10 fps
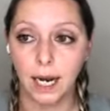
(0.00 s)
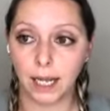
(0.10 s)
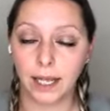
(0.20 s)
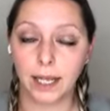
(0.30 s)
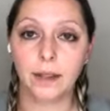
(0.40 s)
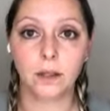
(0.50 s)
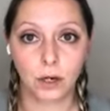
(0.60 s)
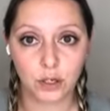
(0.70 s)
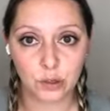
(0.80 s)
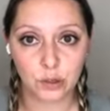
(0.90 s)
And then the
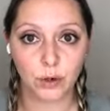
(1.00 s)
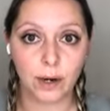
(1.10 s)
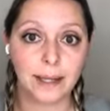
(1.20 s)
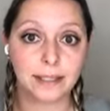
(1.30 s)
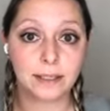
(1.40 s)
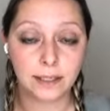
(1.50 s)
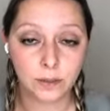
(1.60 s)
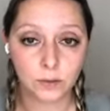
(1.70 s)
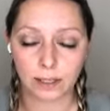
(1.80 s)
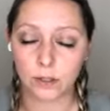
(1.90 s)
larger program, that's
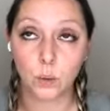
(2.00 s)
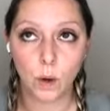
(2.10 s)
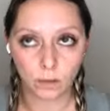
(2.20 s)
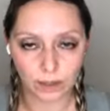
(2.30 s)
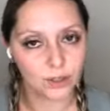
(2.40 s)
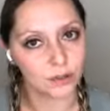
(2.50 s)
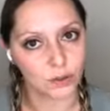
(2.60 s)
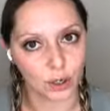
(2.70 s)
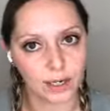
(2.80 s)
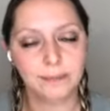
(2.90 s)
six, that's 12 weeks,
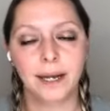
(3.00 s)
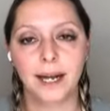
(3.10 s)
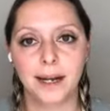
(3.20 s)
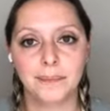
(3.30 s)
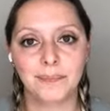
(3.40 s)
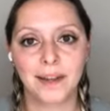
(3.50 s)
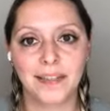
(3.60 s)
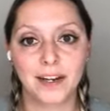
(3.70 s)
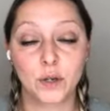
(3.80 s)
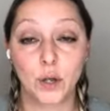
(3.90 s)
sorry. Um,
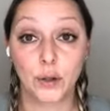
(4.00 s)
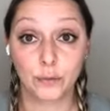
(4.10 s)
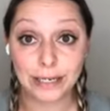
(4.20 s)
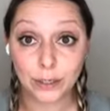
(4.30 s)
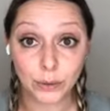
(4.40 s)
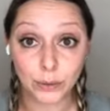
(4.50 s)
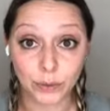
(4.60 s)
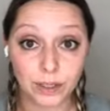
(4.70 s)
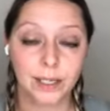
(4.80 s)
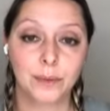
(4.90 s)
and that is called the
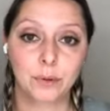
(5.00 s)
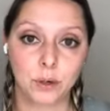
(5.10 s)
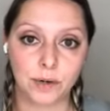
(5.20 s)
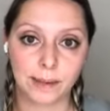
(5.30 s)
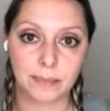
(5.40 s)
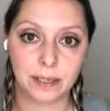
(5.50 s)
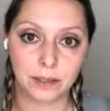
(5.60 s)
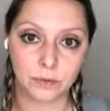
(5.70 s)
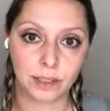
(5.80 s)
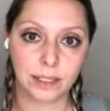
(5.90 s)
Renew program
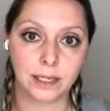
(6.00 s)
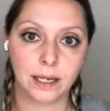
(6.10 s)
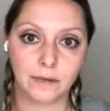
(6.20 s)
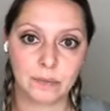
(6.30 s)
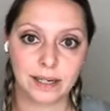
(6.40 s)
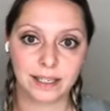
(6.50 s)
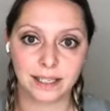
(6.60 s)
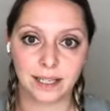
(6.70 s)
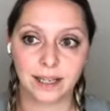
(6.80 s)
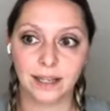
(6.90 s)
because really everybody
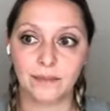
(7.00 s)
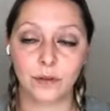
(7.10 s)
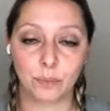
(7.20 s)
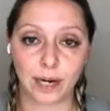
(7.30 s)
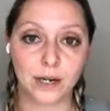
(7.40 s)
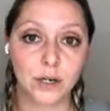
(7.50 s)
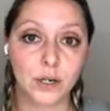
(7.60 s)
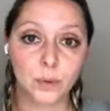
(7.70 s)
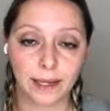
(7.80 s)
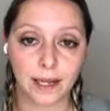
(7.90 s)
said that they feel brand
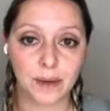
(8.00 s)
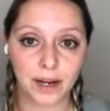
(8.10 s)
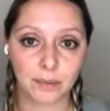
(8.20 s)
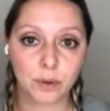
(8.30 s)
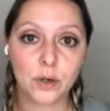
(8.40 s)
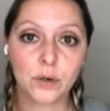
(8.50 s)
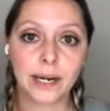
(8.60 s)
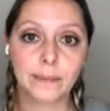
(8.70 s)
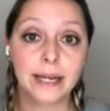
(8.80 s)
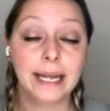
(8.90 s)
new when they come out of the
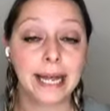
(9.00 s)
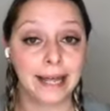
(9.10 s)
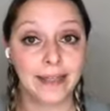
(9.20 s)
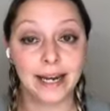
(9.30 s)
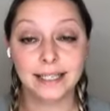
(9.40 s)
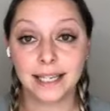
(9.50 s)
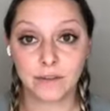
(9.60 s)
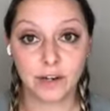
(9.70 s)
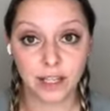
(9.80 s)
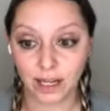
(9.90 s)
program. And that is
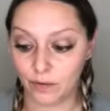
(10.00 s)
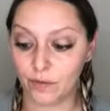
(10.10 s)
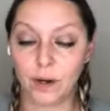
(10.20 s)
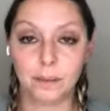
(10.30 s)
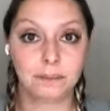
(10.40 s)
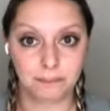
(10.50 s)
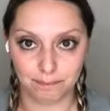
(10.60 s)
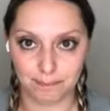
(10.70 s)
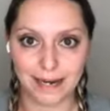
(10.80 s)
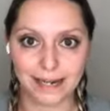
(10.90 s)
everything from
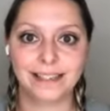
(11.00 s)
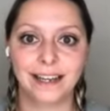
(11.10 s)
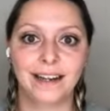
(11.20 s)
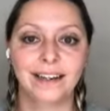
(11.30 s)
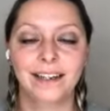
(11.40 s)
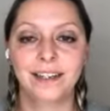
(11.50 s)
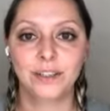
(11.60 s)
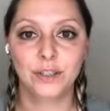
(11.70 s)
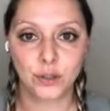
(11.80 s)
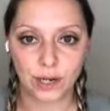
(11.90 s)
mindset
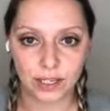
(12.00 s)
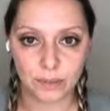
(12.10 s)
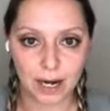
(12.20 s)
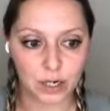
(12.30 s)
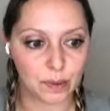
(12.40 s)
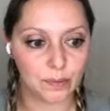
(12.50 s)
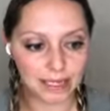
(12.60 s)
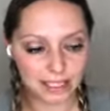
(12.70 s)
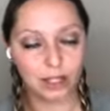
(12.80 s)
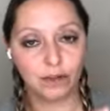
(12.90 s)
to stress management,
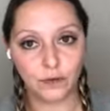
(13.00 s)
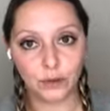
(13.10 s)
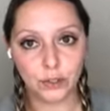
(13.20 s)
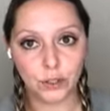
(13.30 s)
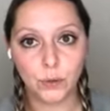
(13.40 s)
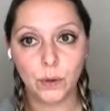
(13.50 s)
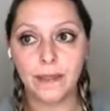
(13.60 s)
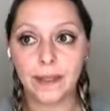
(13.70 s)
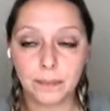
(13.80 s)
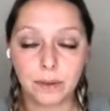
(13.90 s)
basically the first two.
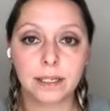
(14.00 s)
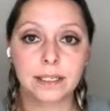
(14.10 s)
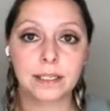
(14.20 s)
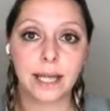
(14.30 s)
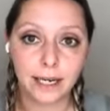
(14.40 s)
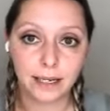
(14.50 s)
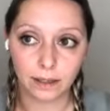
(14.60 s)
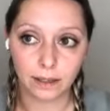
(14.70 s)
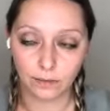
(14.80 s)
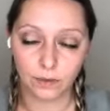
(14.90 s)
And then plus the end,
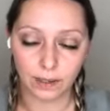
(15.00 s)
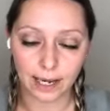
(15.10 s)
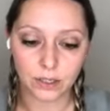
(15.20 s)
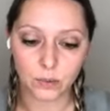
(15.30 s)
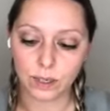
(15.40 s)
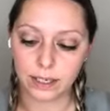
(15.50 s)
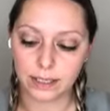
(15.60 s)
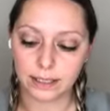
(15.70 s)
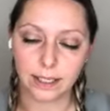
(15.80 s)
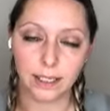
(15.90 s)
the, the last one
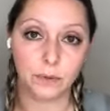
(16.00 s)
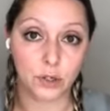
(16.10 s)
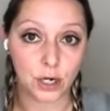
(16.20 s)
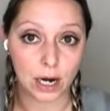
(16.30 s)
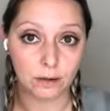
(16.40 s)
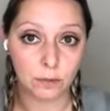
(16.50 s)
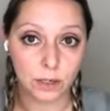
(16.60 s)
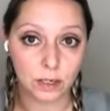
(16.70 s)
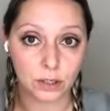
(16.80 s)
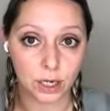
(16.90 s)
is dealing with chakra
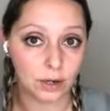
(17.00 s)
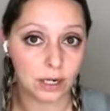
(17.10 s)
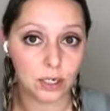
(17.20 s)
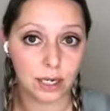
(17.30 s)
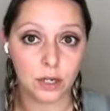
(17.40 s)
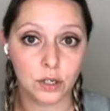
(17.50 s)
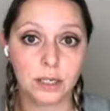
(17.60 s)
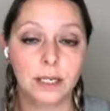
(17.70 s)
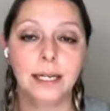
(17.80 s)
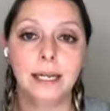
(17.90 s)
work, chakra
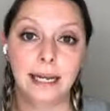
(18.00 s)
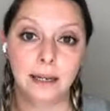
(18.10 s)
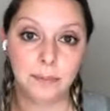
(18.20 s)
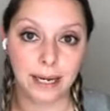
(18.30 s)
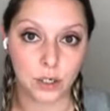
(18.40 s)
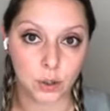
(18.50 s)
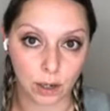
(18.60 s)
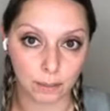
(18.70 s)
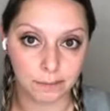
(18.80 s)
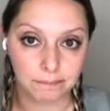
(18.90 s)
education, and past
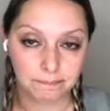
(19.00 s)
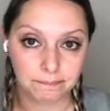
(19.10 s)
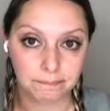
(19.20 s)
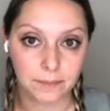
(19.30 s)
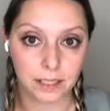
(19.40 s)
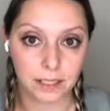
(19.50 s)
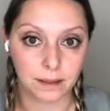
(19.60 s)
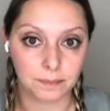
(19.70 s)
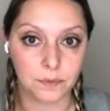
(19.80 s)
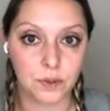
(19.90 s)
trauma.
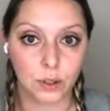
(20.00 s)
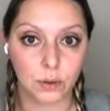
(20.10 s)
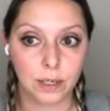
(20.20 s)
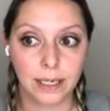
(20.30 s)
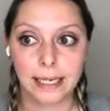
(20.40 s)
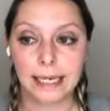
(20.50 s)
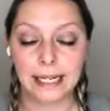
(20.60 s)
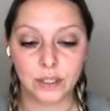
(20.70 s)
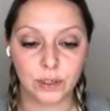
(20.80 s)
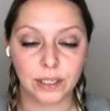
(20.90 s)
Um, so
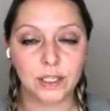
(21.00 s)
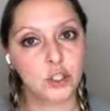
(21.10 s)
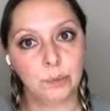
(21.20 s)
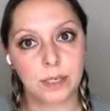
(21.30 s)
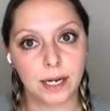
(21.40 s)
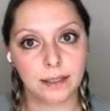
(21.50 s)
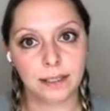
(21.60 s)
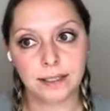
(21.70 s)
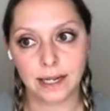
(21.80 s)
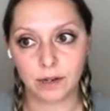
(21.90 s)
it's really soup to
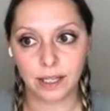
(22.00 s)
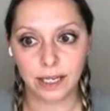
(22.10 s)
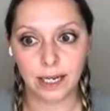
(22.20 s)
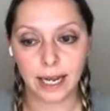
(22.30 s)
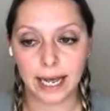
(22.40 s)
nuts. It's everything.